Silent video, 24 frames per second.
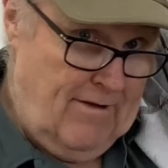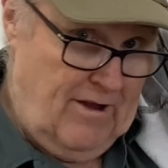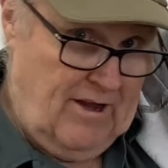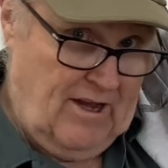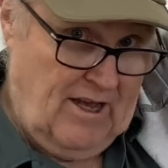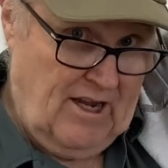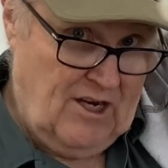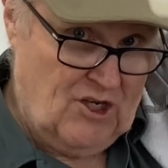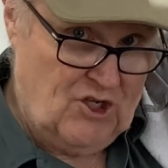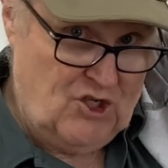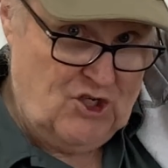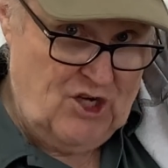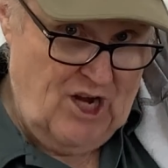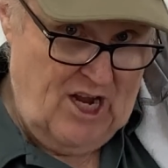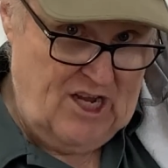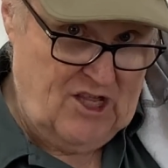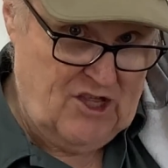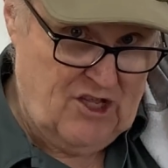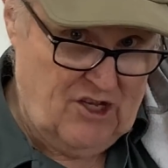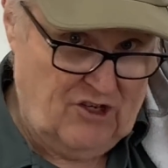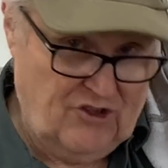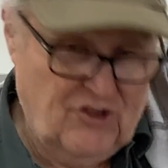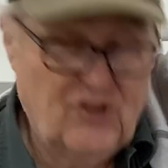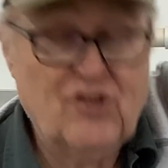You gotta shake
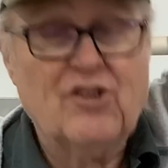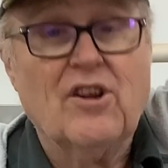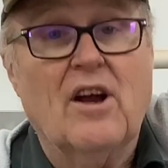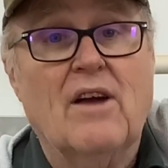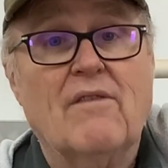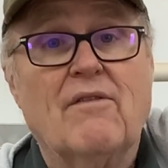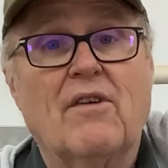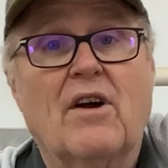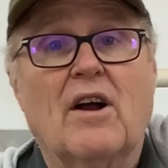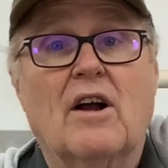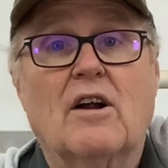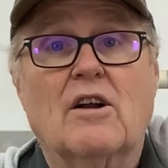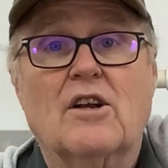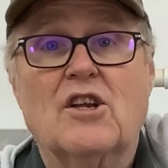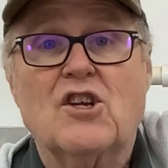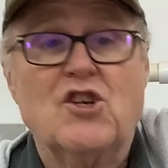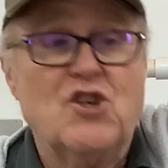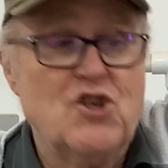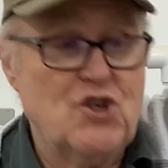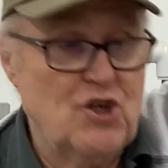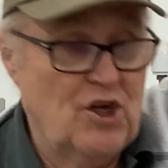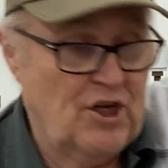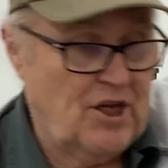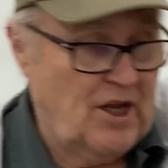this stuff, I already
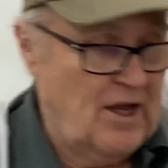shook